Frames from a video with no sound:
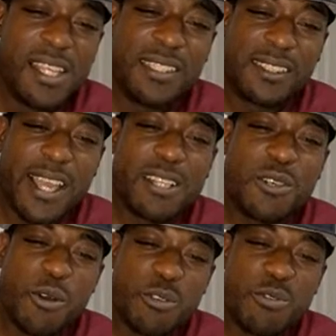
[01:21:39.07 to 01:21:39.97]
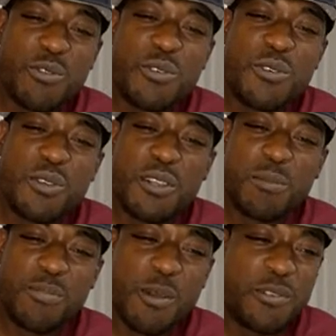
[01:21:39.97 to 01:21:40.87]
is that cultural
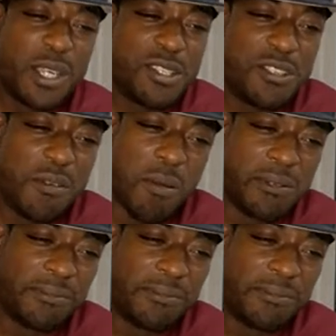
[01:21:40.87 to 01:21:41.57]
appropriation?